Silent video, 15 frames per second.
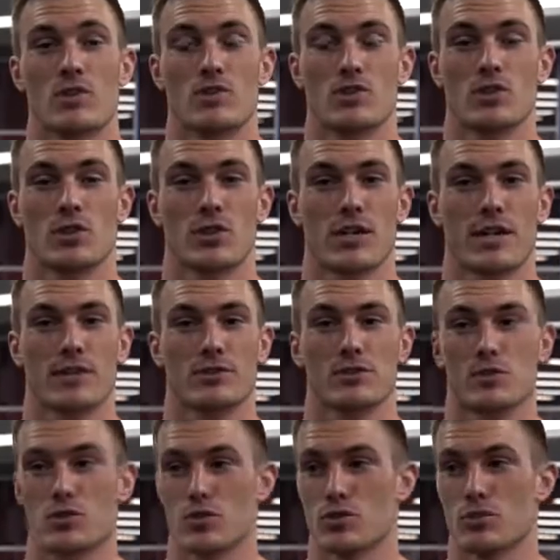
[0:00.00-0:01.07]
who's looking
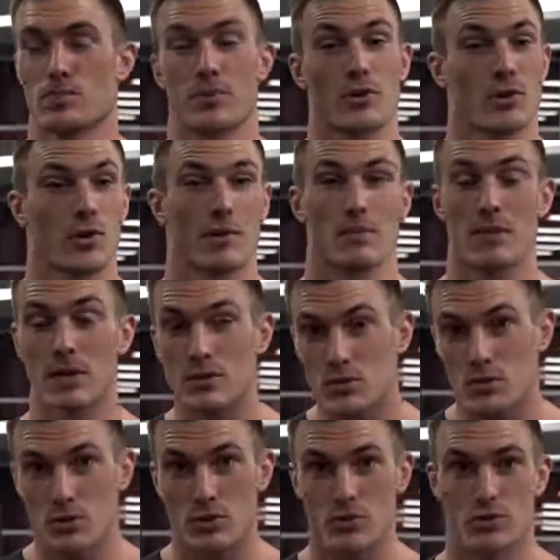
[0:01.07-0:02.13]
to put on
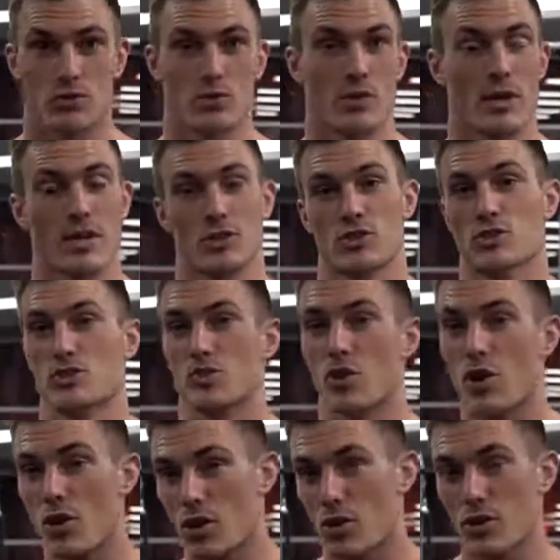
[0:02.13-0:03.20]
muscle, to get
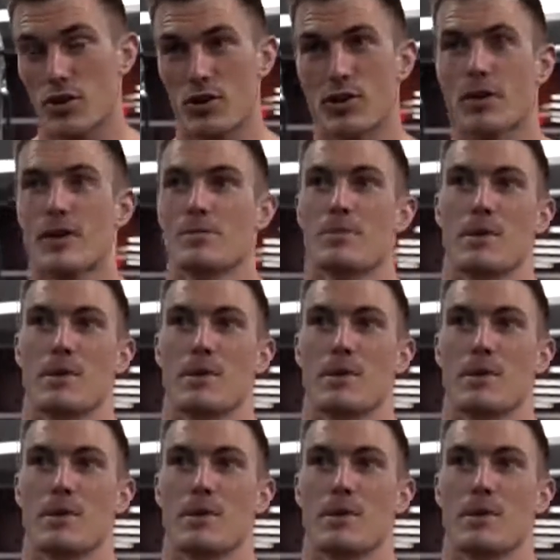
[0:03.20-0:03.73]
stronger,